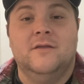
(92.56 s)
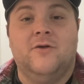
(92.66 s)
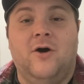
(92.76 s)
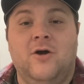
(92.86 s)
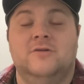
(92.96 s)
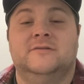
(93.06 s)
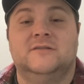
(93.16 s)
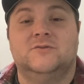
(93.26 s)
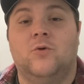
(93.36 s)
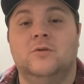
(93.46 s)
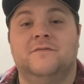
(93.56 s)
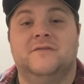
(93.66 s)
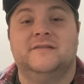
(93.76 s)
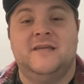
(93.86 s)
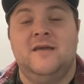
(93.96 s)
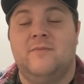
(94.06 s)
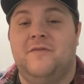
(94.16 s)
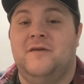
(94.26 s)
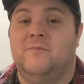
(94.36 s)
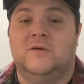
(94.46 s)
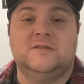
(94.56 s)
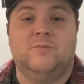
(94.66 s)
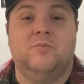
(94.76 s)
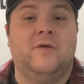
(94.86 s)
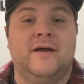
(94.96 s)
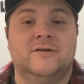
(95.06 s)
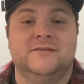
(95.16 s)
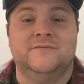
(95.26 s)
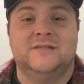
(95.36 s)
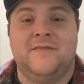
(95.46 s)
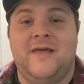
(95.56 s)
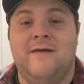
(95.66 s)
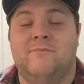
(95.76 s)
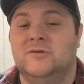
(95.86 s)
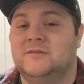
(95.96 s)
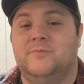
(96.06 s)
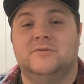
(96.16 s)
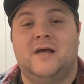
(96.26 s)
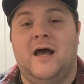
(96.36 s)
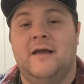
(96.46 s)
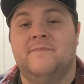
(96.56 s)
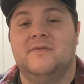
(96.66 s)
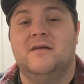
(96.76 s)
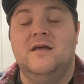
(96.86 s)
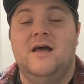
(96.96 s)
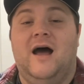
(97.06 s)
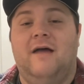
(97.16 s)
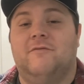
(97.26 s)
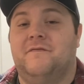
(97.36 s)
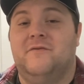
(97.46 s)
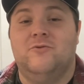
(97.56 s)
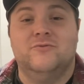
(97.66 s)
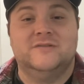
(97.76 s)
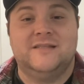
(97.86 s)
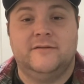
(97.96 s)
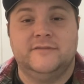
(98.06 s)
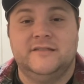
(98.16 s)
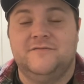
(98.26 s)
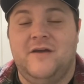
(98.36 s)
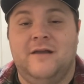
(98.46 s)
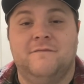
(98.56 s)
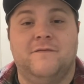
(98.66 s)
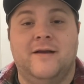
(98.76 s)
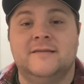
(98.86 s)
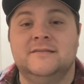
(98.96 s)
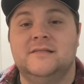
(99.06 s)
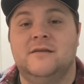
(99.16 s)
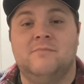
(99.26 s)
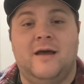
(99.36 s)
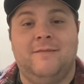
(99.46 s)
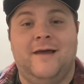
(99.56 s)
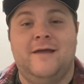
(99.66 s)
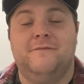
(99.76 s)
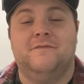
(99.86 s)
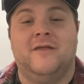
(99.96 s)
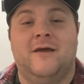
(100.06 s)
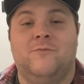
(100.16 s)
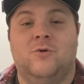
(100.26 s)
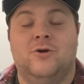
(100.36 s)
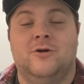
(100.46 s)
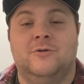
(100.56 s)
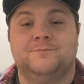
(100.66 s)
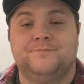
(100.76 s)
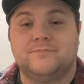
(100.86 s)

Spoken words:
heart and soul of the team. I think multiple players have said that multiple times. I have a few Celtics fan friends in my life that were,